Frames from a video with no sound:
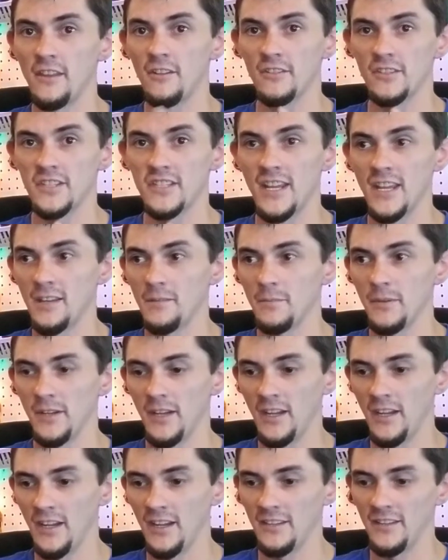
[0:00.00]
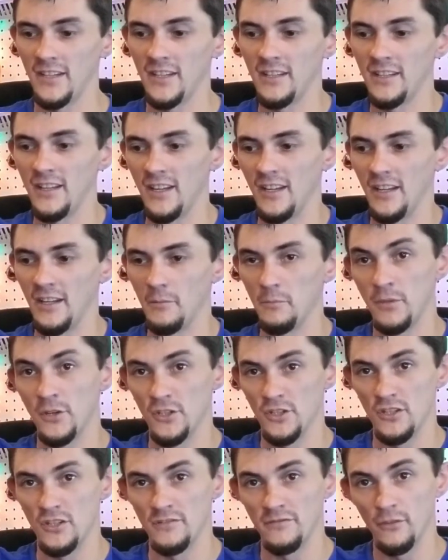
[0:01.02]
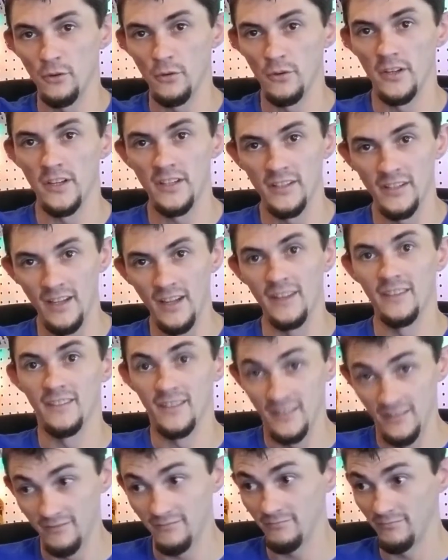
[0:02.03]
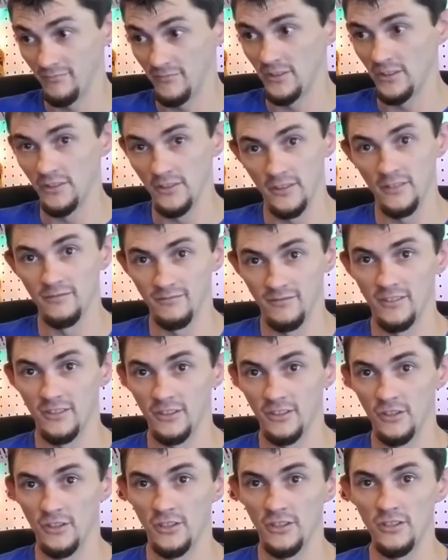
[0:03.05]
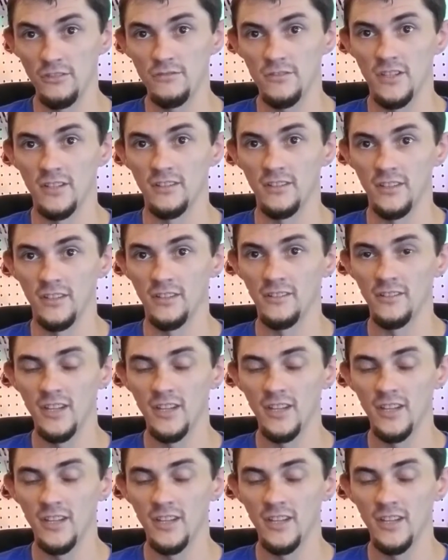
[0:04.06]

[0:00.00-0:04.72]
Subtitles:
snap, and then it pushes forward, and then you can use it, you know.